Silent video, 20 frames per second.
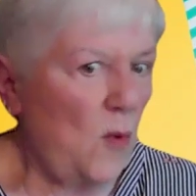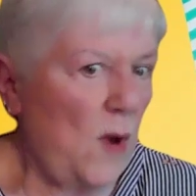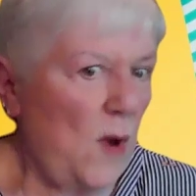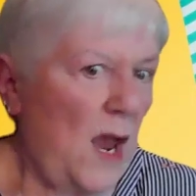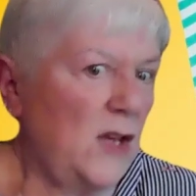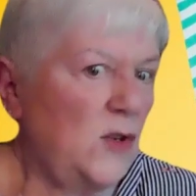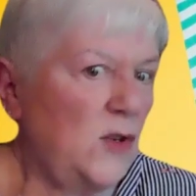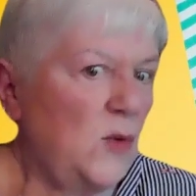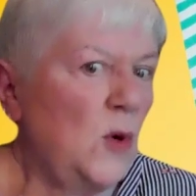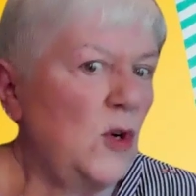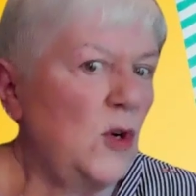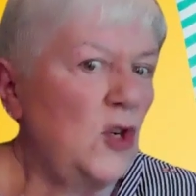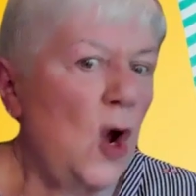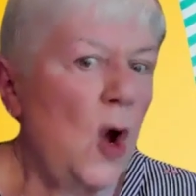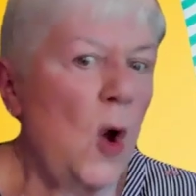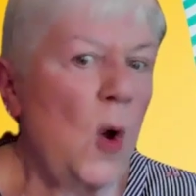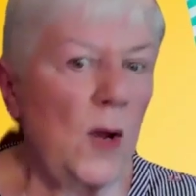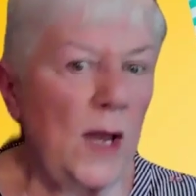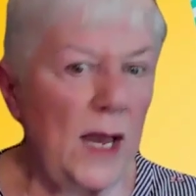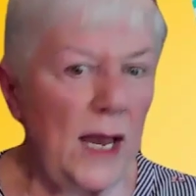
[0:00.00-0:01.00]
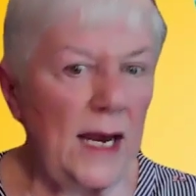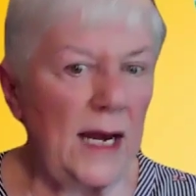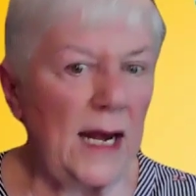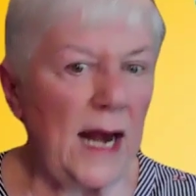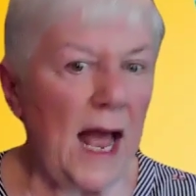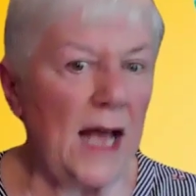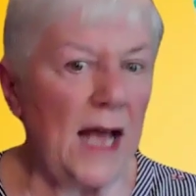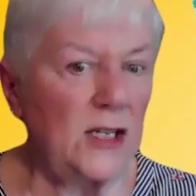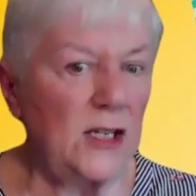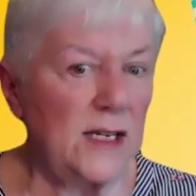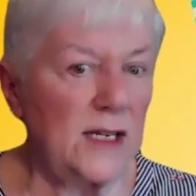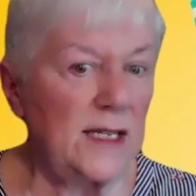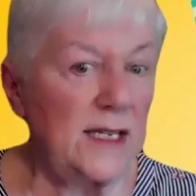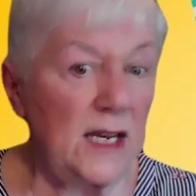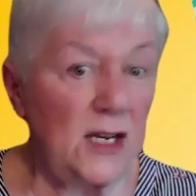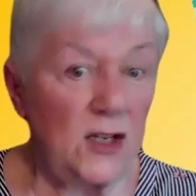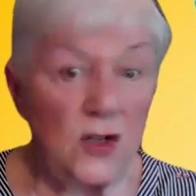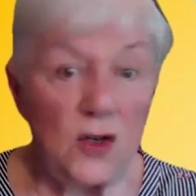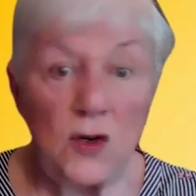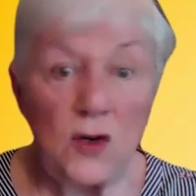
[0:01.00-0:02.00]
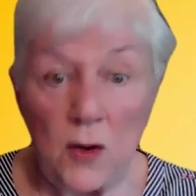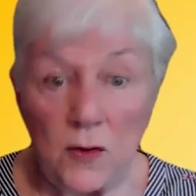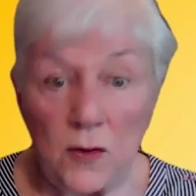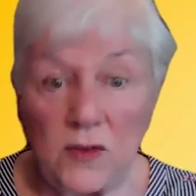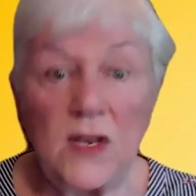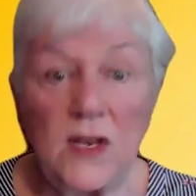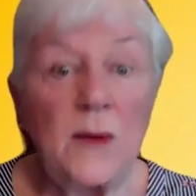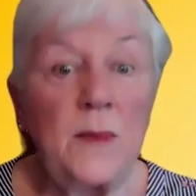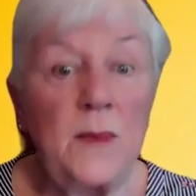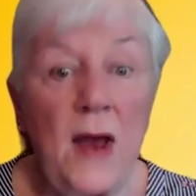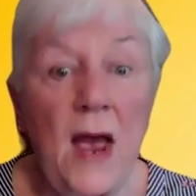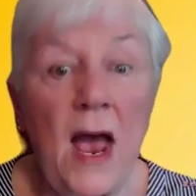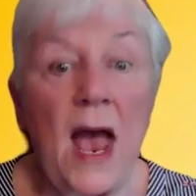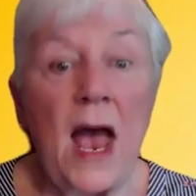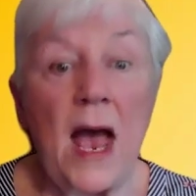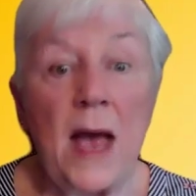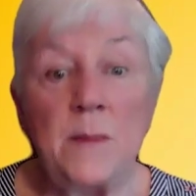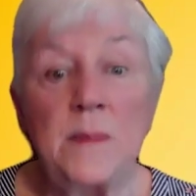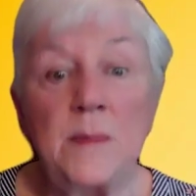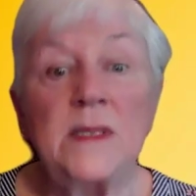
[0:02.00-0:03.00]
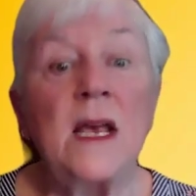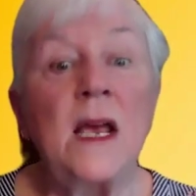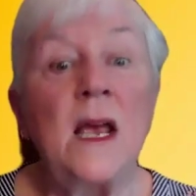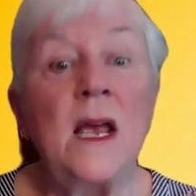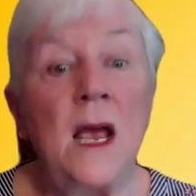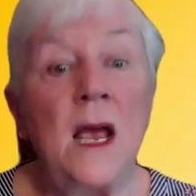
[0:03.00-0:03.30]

as we're talking, I just said, sometimes